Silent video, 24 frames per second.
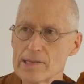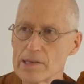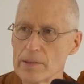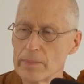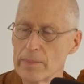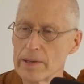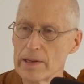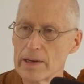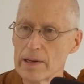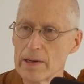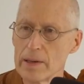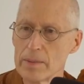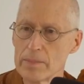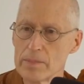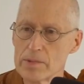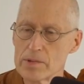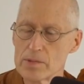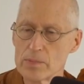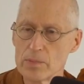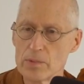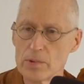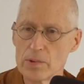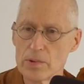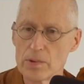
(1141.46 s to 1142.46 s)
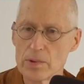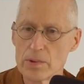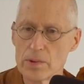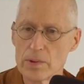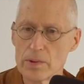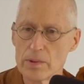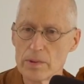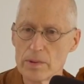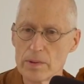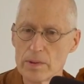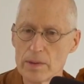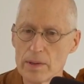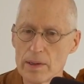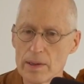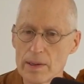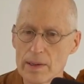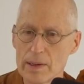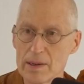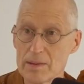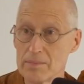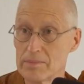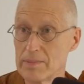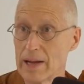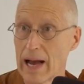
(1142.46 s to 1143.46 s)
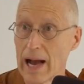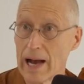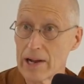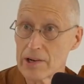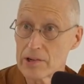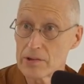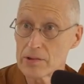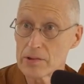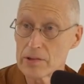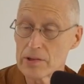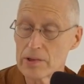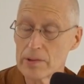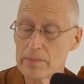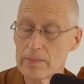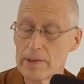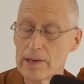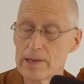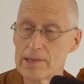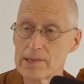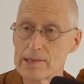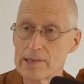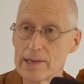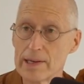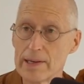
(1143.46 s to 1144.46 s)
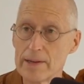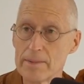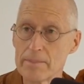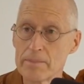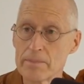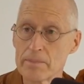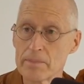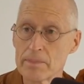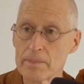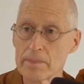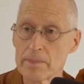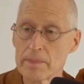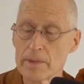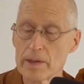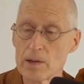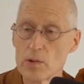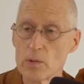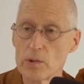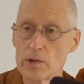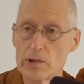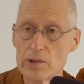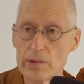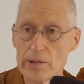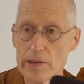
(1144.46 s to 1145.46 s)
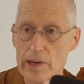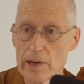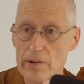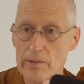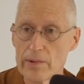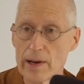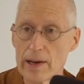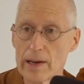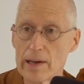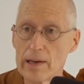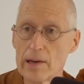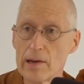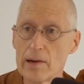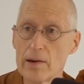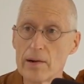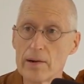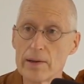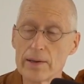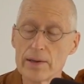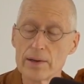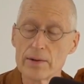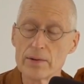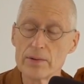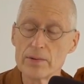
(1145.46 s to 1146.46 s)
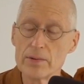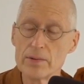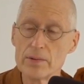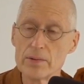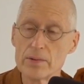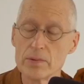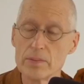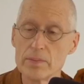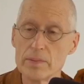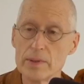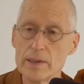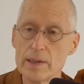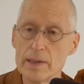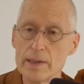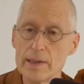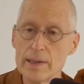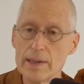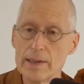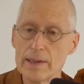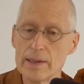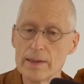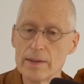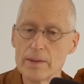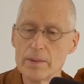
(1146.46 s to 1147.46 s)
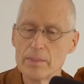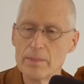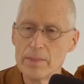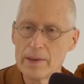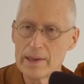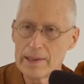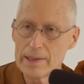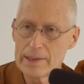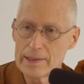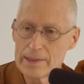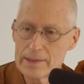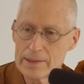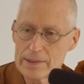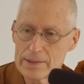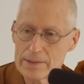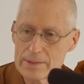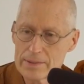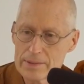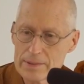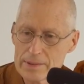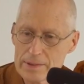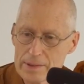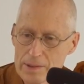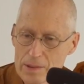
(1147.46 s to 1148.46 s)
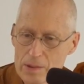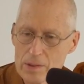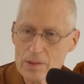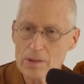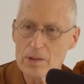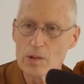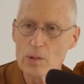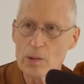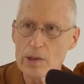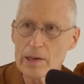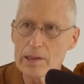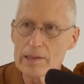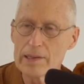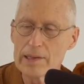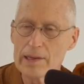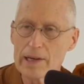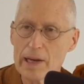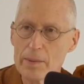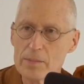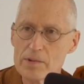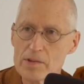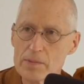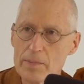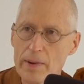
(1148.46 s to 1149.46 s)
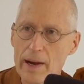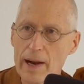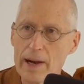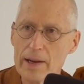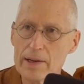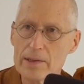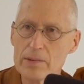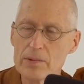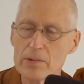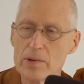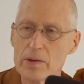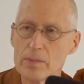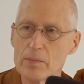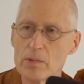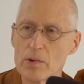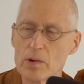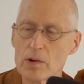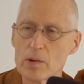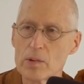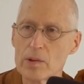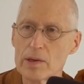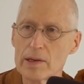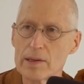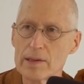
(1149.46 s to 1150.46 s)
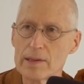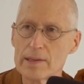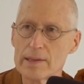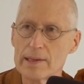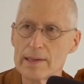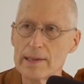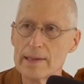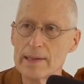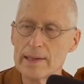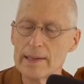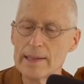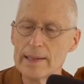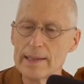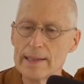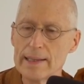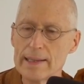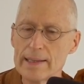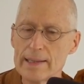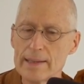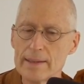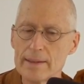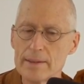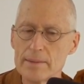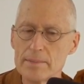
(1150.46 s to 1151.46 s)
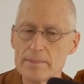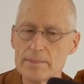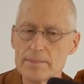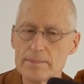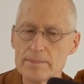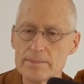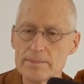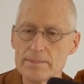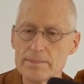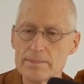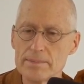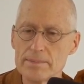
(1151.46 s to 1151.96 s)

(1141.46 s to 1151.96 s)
it becomes more um, natural, you might say, we're doing it regularly at home, the mind quickly comes back to it more quickly. Um,